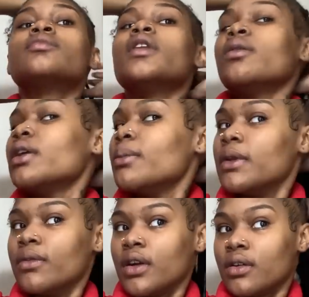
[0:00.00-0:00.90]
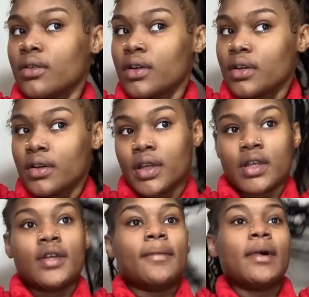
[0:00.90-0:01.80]
Don't get me wrong.
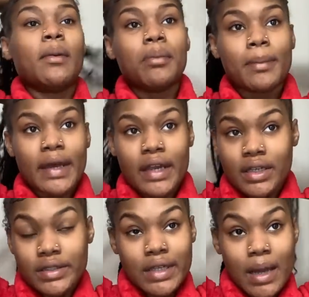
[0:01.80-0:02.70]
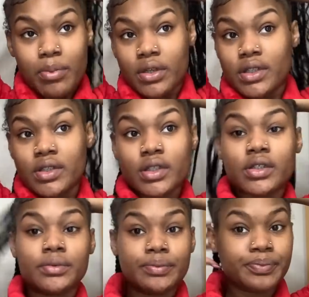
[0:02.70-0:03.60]
But I'm gonna put my hair in the top
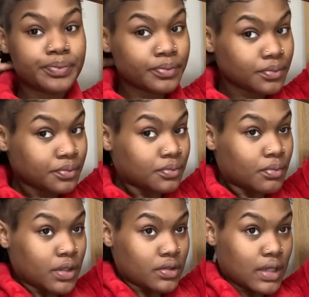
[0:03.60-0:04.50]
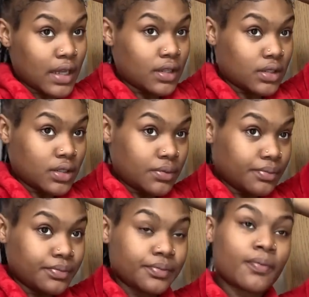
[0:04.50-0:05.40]
ponytail, most likely.
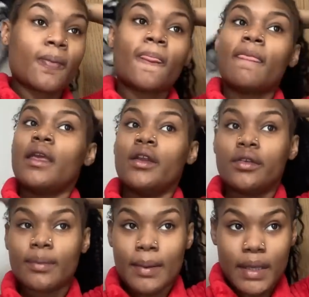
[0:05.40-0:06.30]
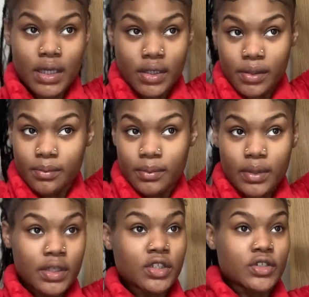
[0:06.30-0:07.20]
Do my makeup and
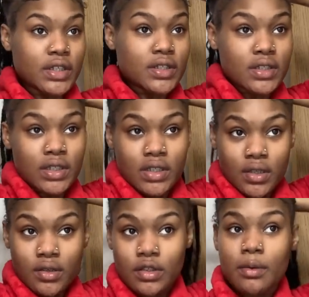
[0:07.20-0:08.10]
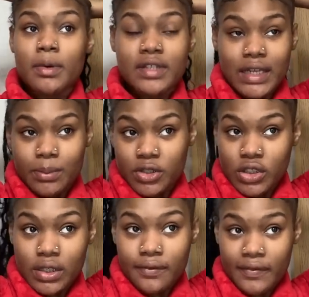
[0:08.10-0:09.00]
get dressed. So almost I can put you
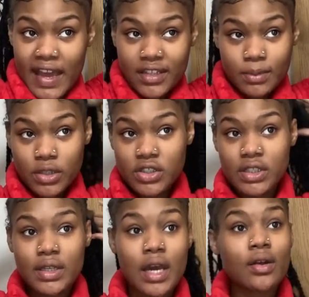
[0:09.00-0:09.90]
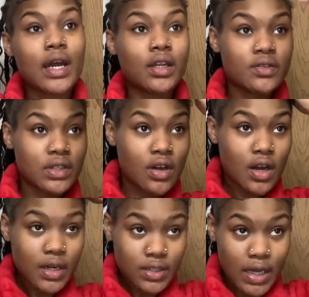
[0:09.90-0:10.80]
on the fast motion. I don't got no
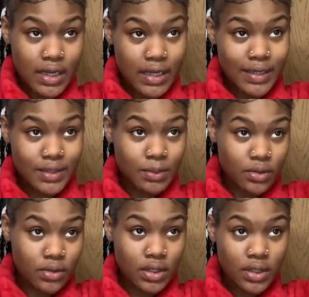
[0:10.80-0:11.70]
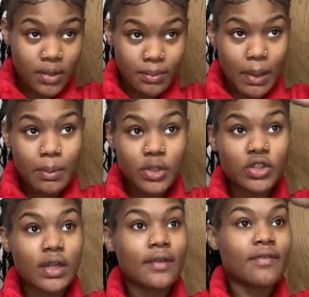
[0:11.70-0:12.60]
cigar, so I cannot smoke. But I'm gonna put
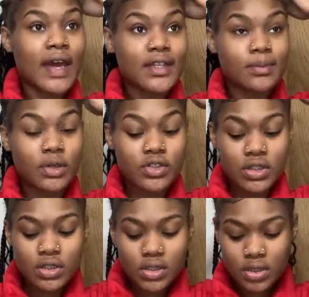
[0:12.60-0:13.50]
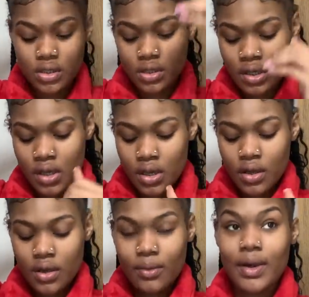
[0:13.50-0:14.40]
you on a fast motion
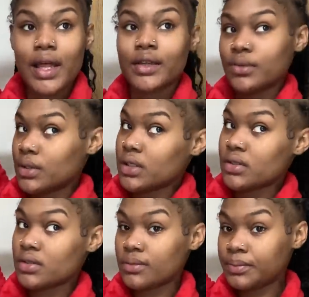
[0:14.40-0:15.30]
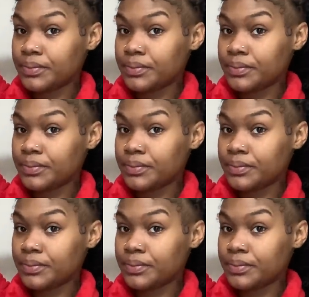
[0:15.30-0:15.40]
while I do this.